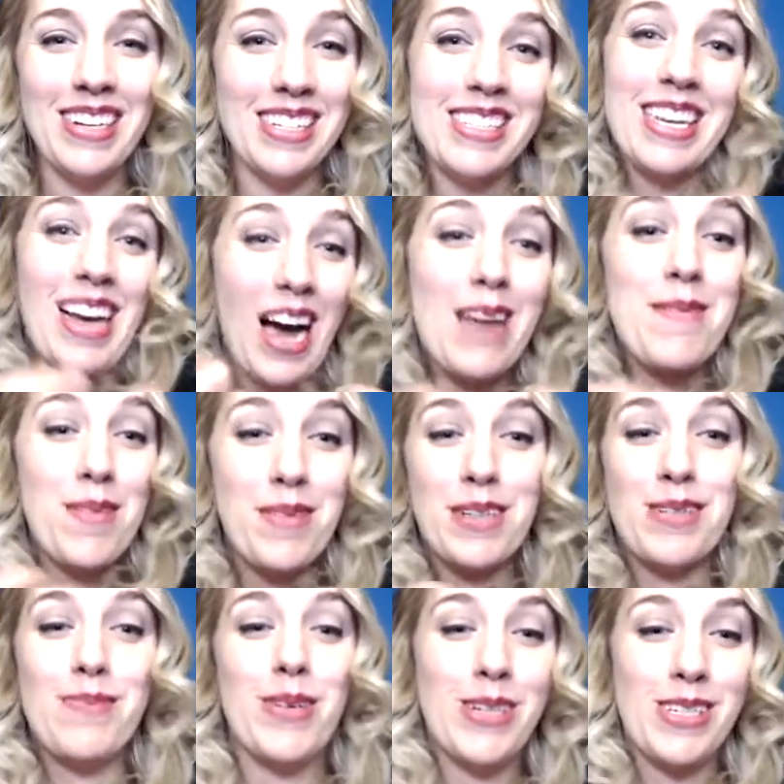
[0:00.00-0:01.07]
Just like I'm a
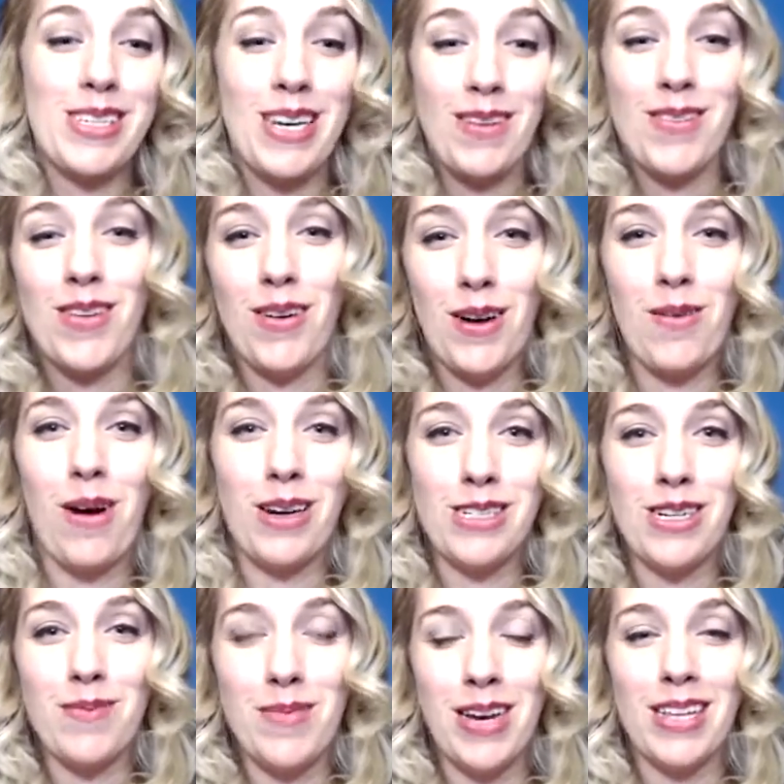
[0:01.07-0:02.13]
real person, even though you're
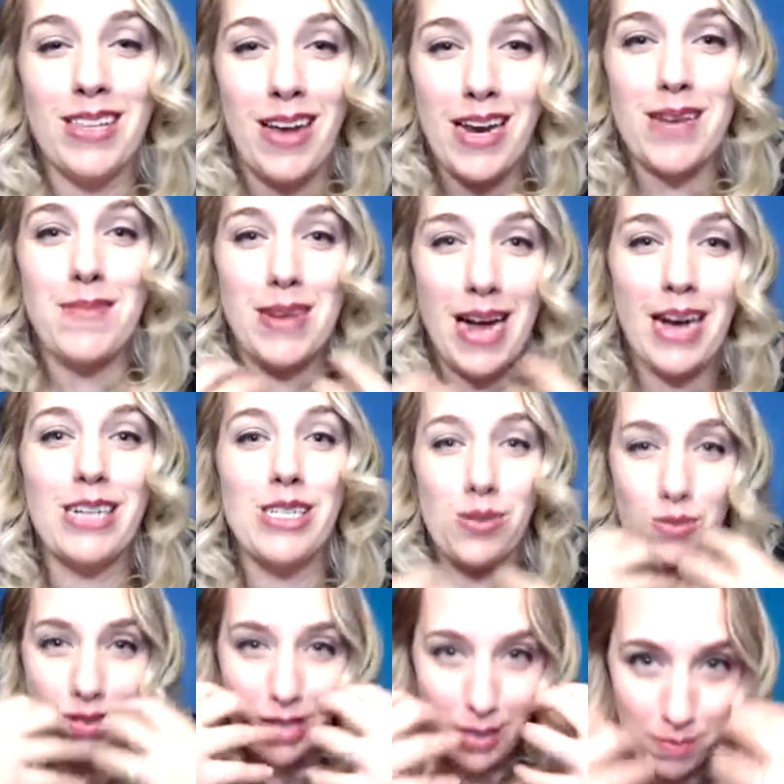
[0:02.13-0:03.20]
watching me online, I'm an
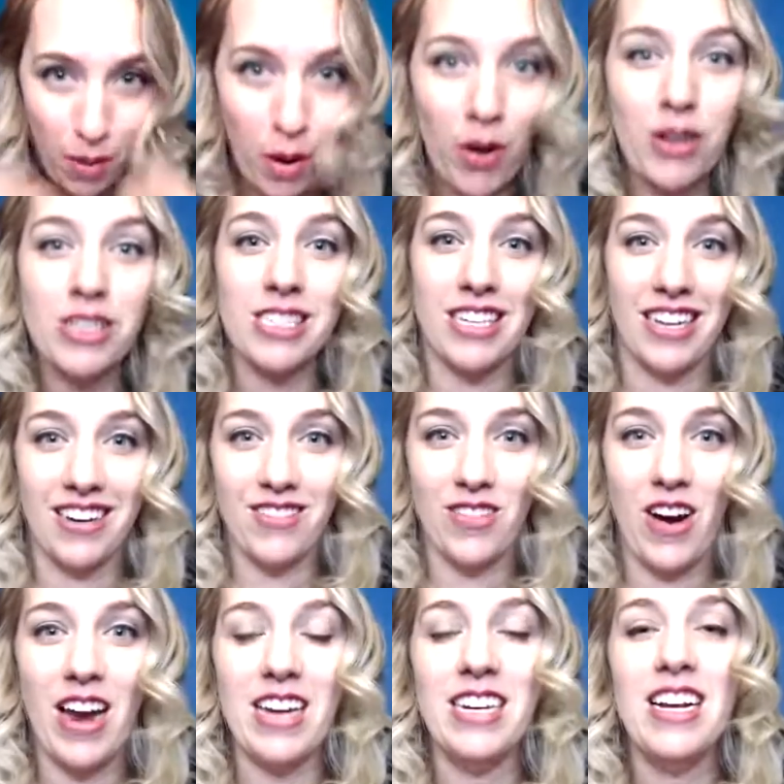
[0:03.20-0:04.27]
actual person,
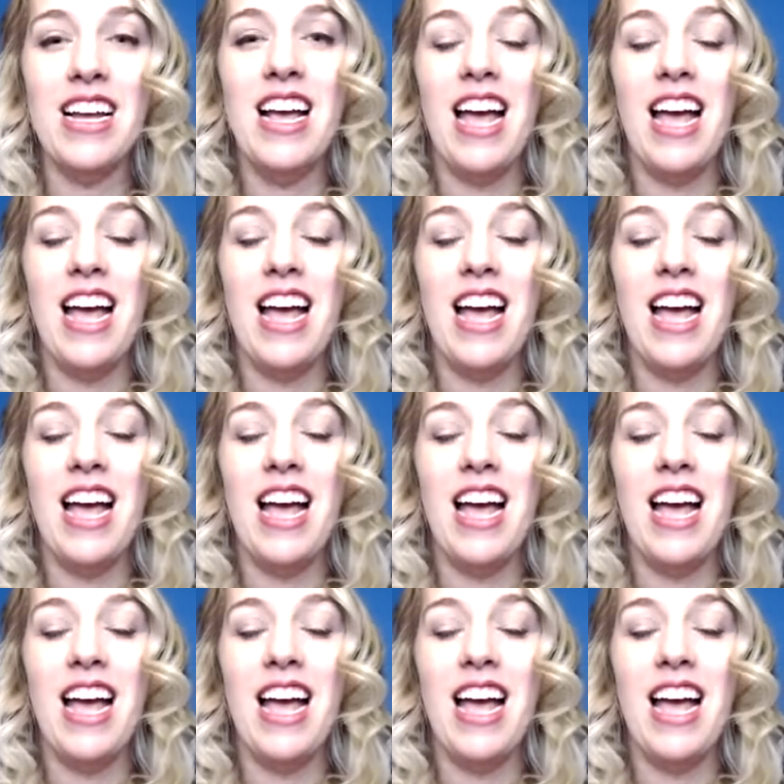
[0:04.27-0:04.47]
right?